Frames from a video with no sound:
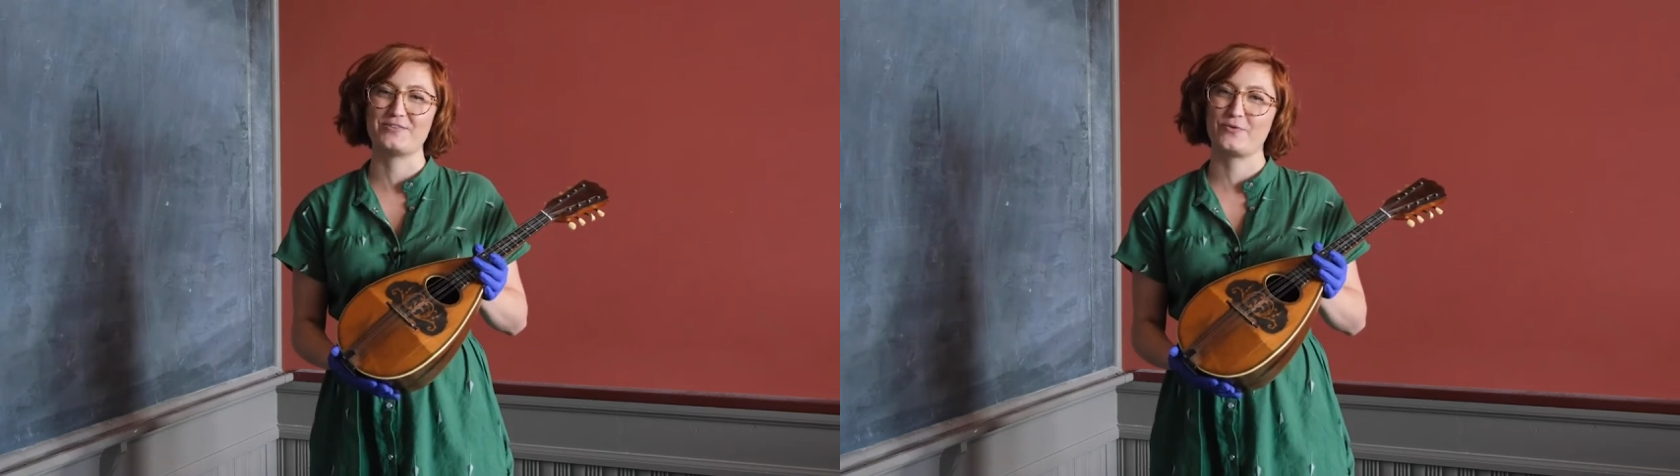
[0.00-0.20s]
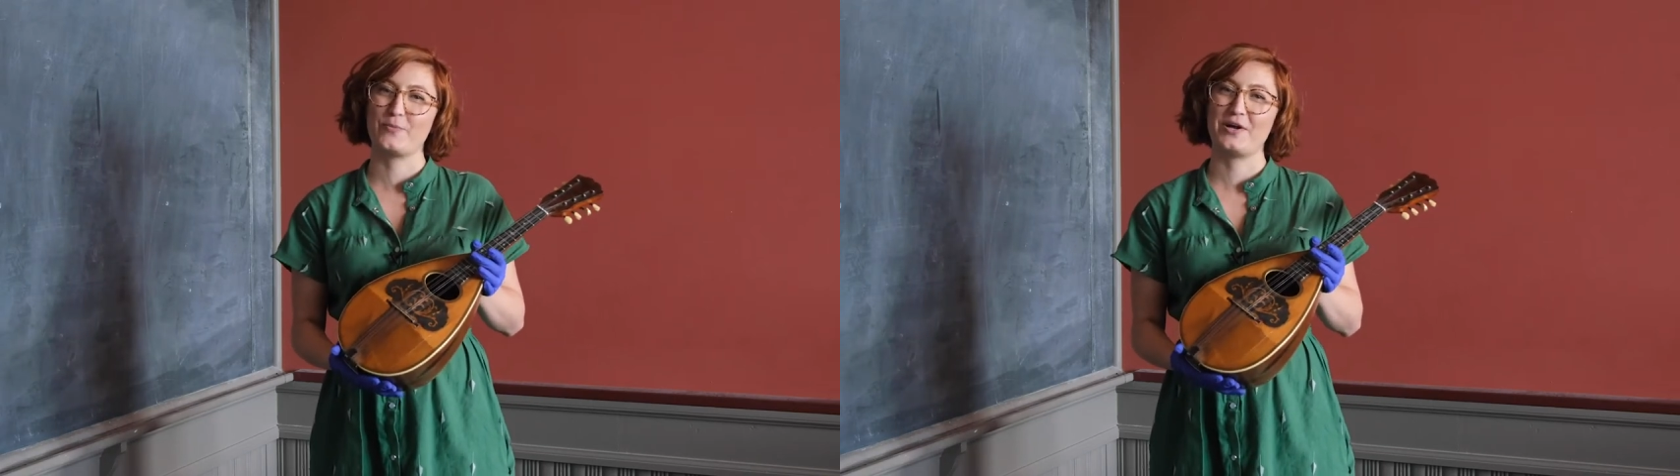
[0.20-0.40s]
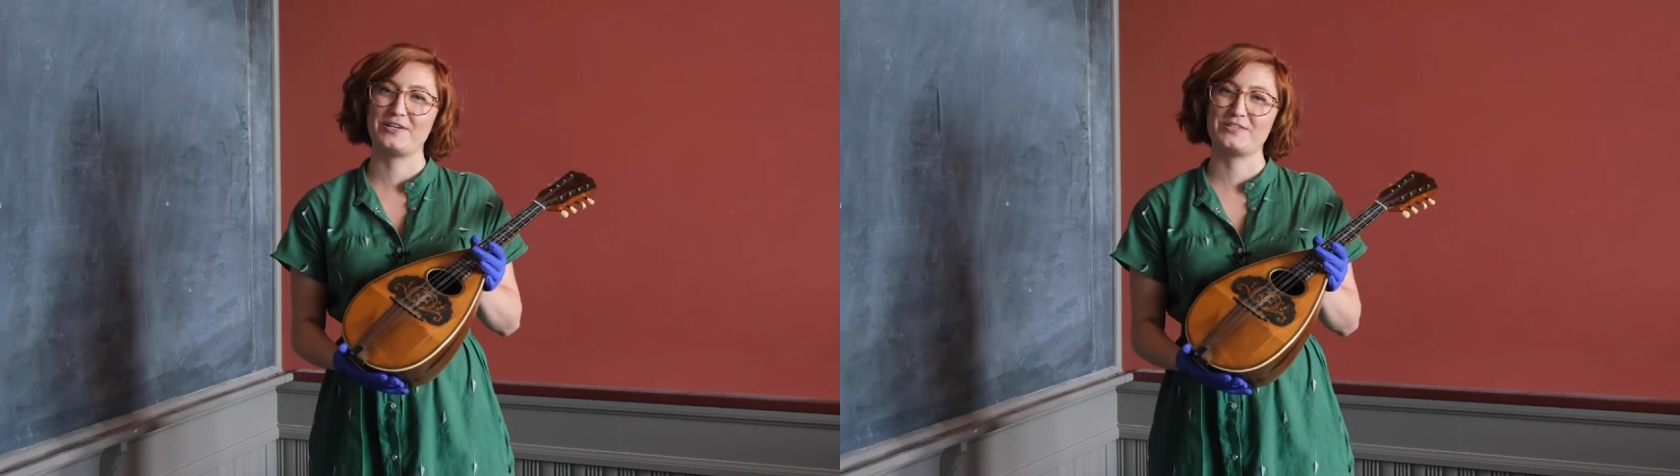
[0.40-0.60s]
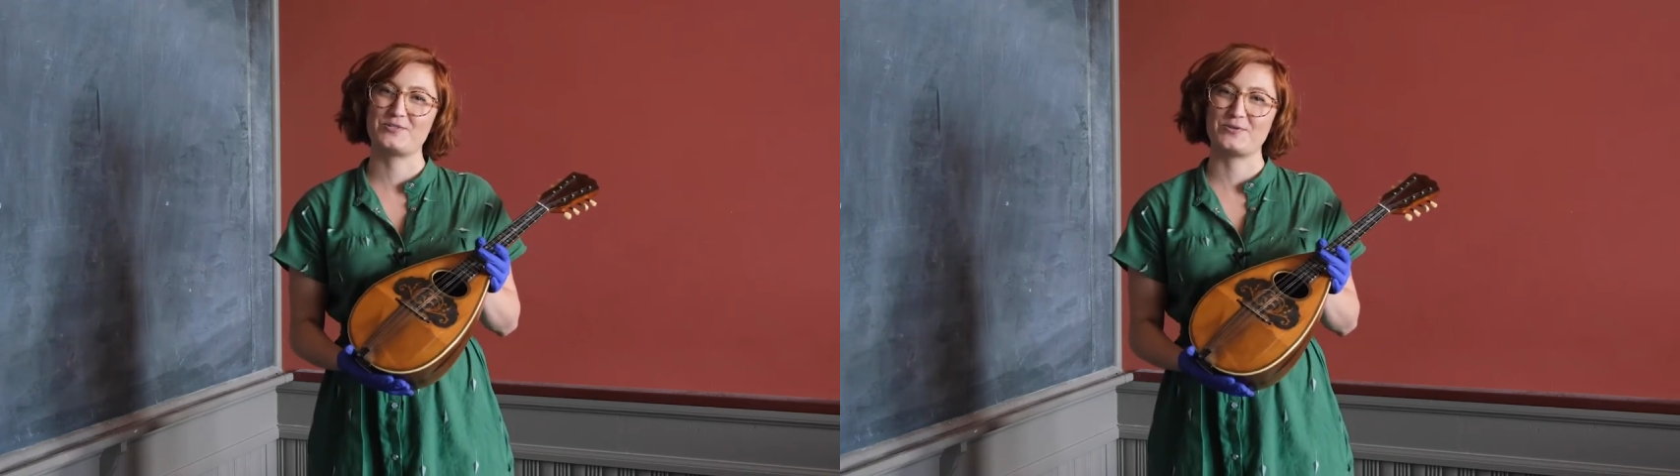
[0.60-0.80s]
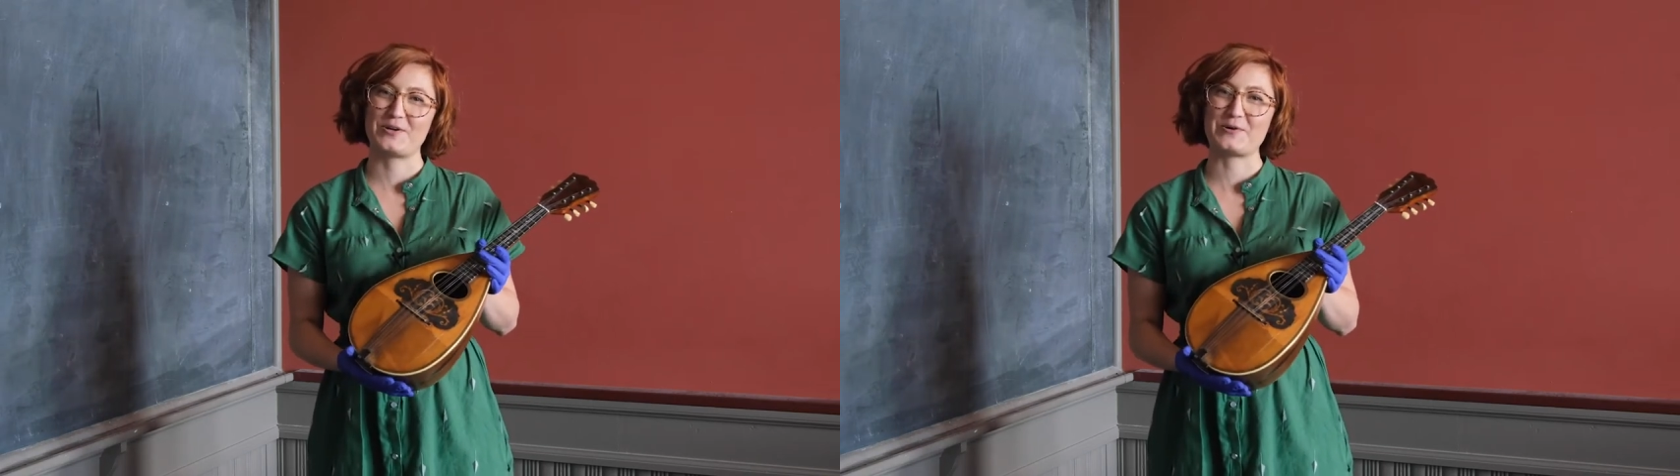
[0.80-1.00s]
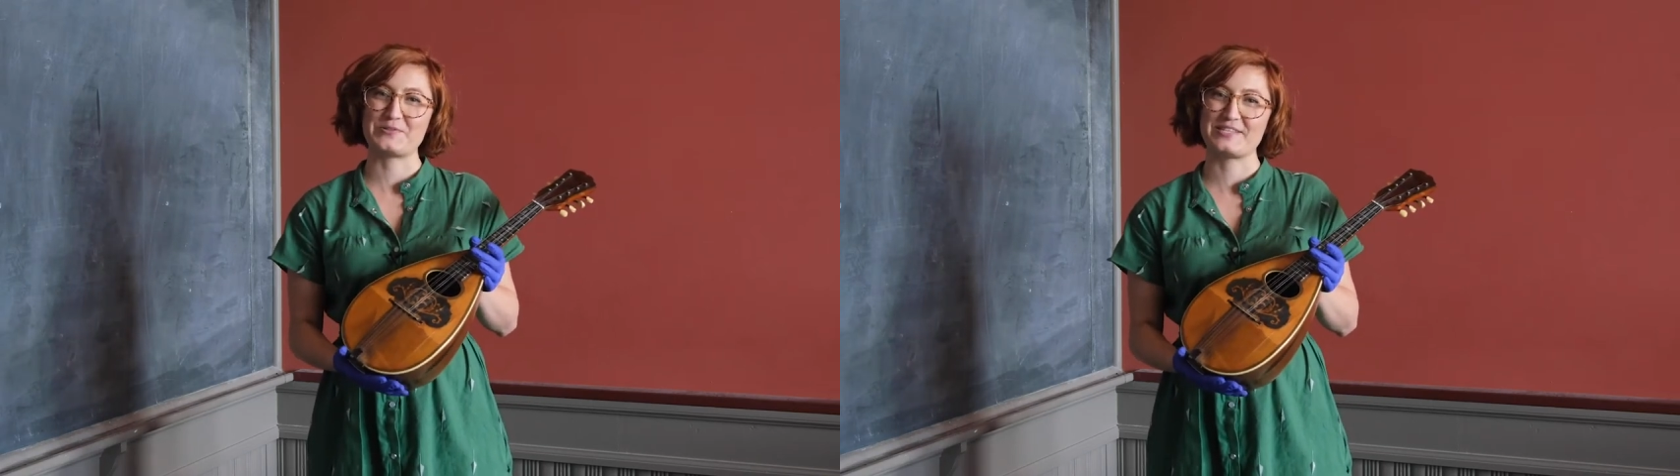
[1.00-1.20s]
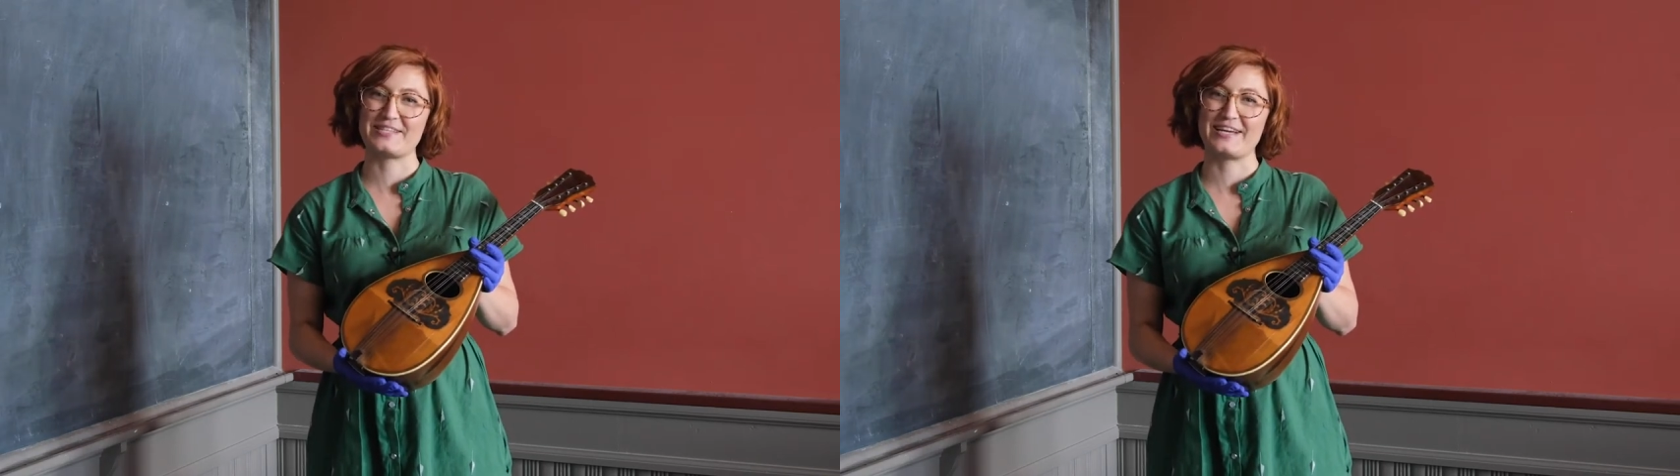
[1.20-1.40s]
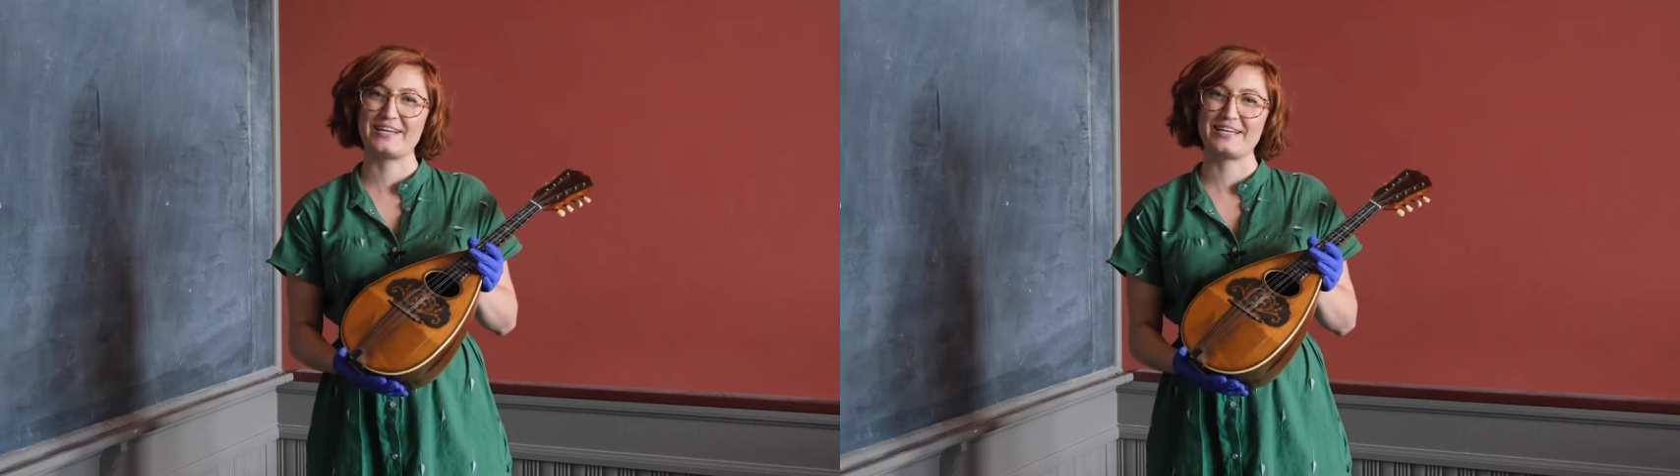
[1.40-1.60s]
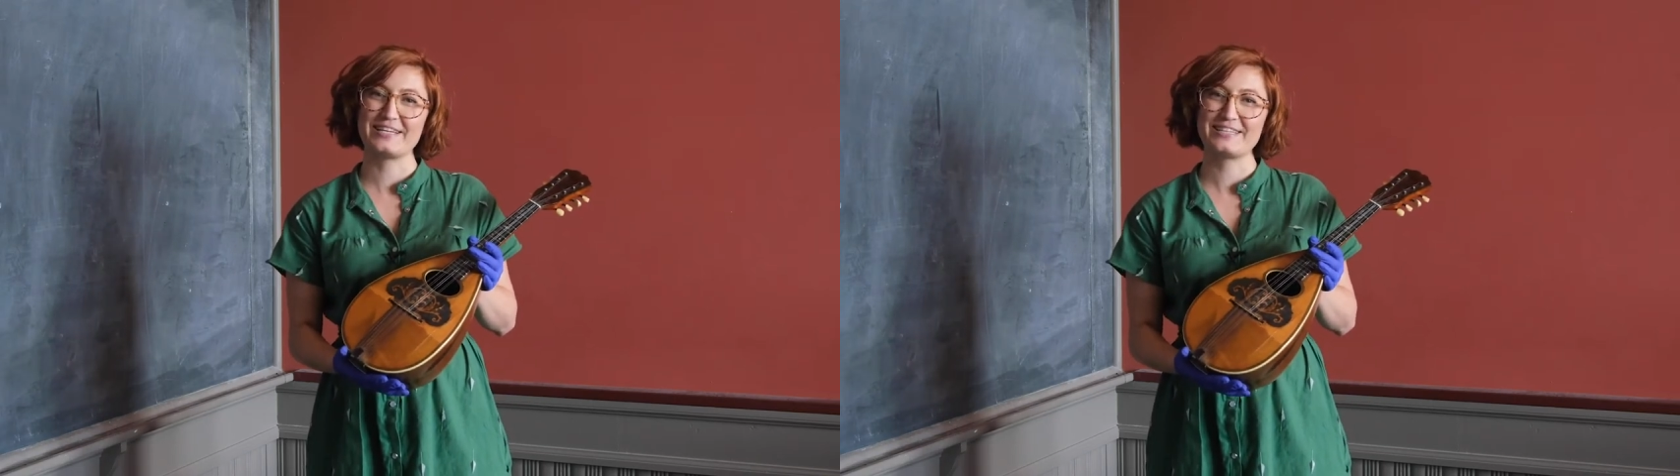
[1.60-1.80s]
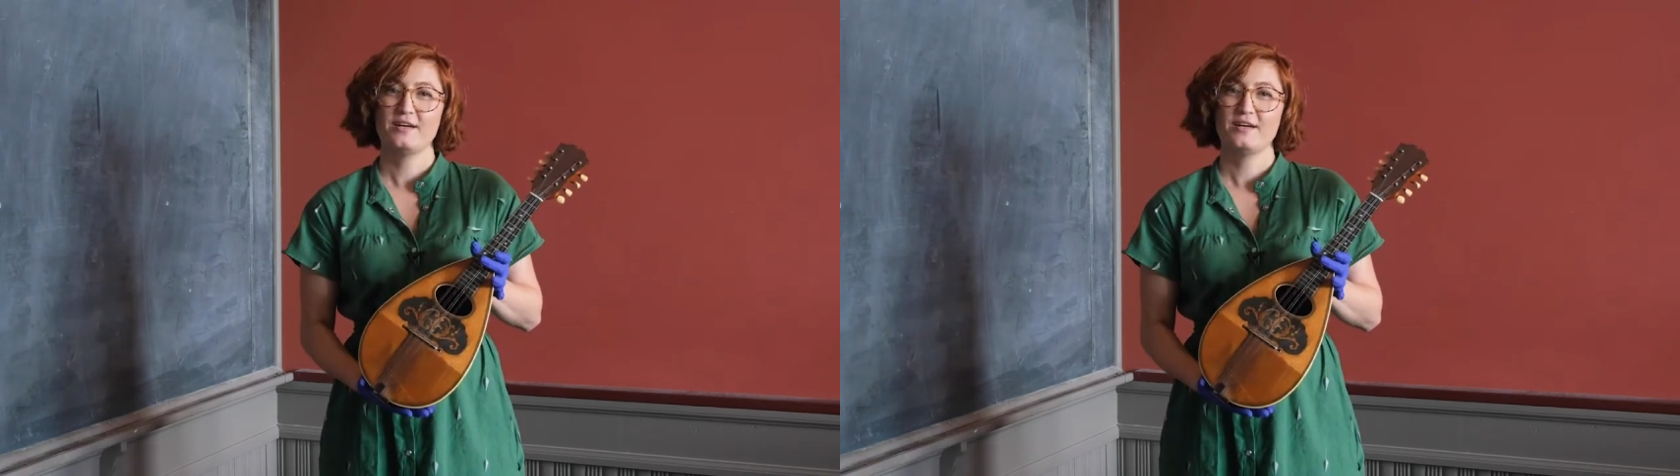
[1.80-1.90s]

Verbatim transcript: the Vermont Historical Society.